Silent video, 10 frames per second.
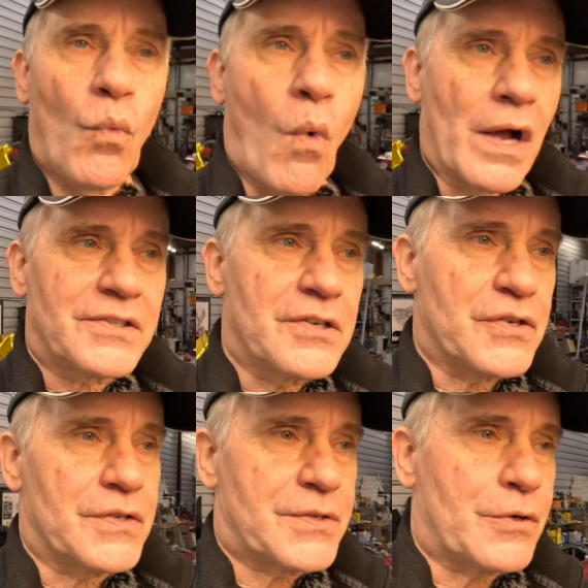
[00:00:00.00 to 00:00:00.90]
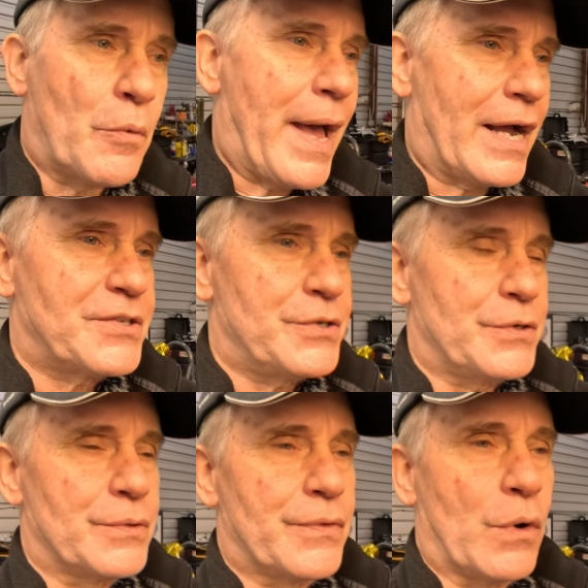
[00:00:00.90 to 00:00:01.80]
want to just go back
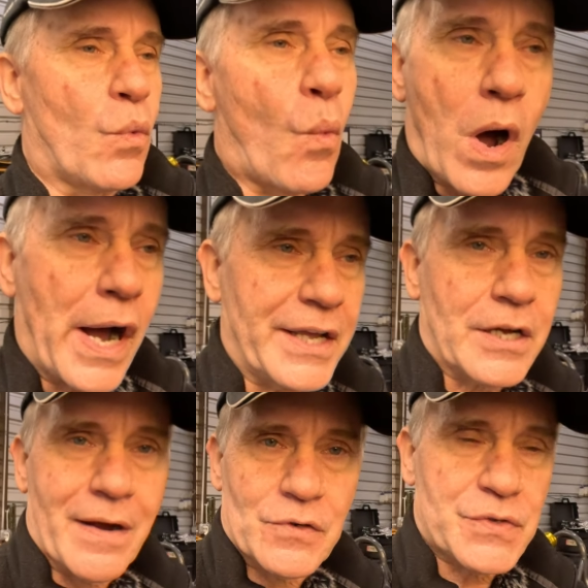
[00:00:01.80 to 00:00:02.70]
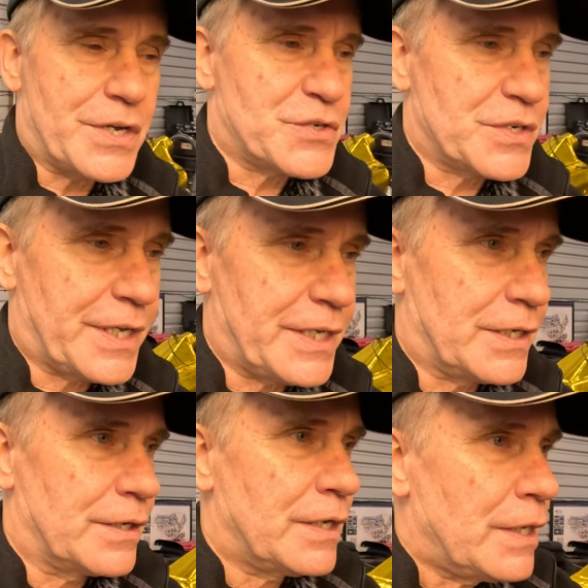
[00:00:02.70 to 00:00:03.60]
to the why conversation
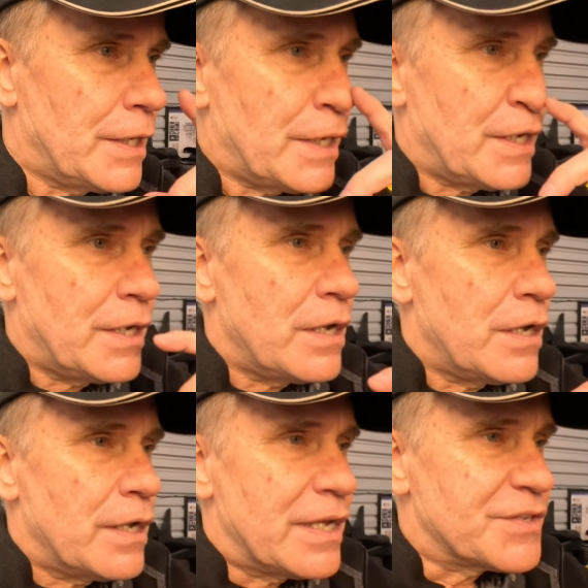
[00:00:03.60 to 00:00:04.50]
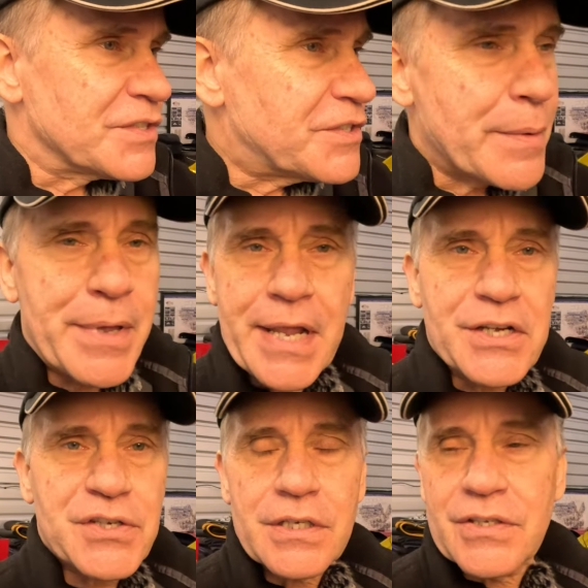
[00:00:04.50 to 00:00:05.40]
again. As
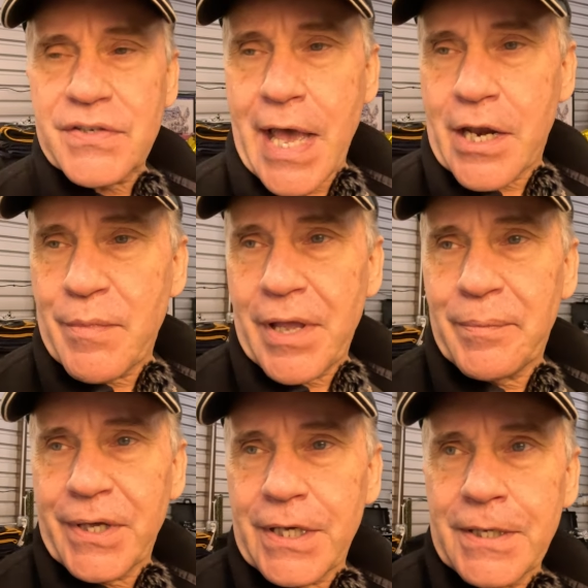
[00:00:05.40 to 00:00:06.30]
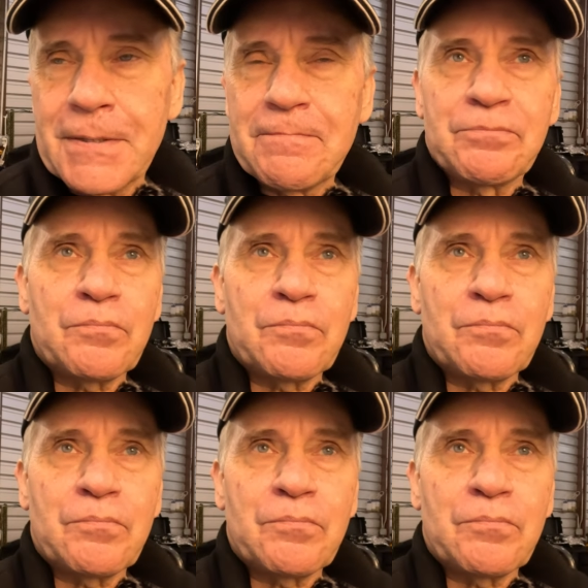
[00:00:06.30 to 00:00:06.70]
intimidation as data may be,